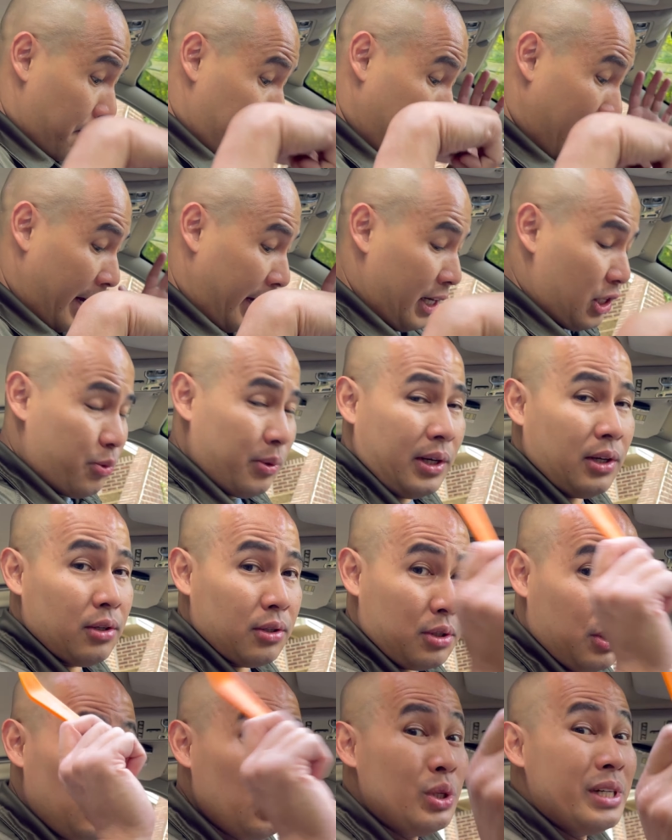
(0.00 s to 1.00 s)
package
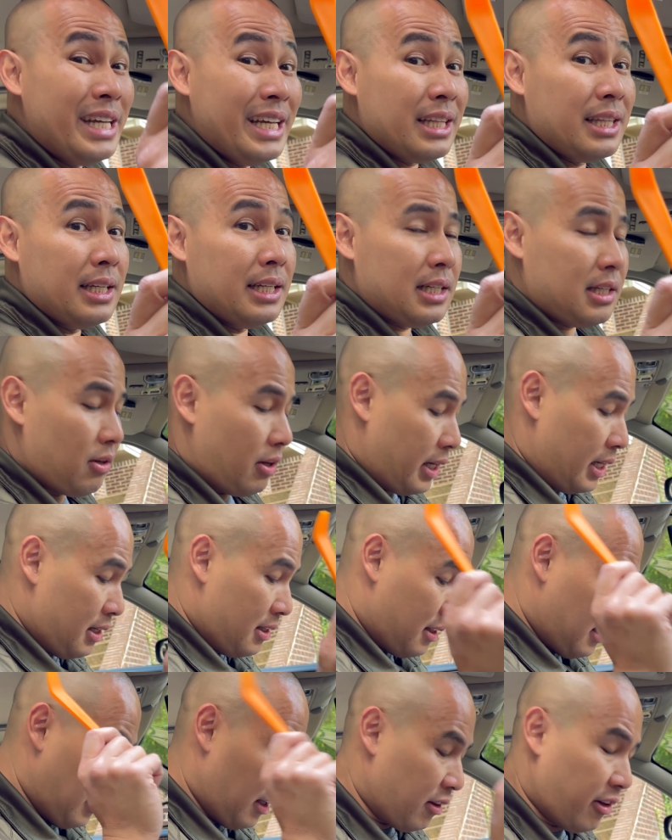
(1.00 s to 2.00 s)
because you need this okay
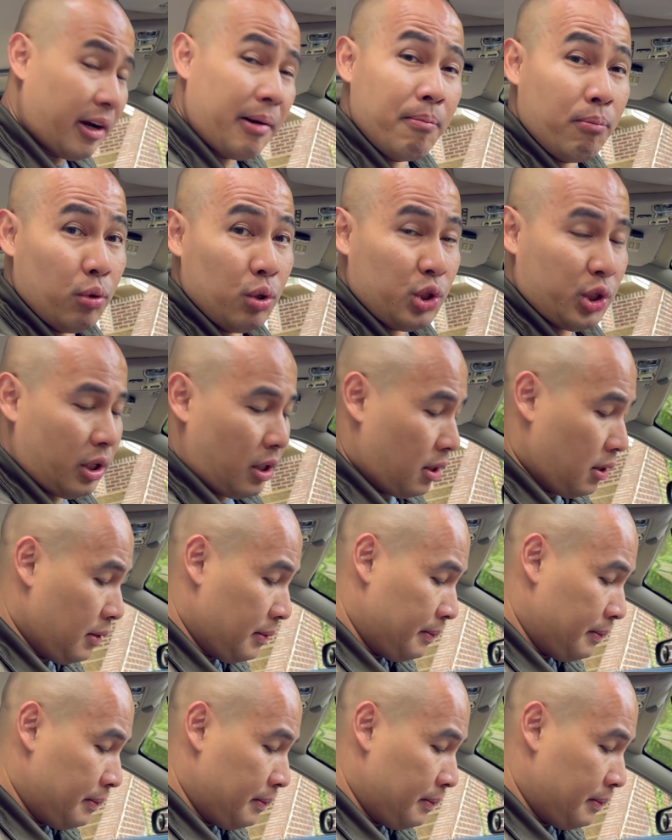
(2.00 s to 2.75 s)
trim pusher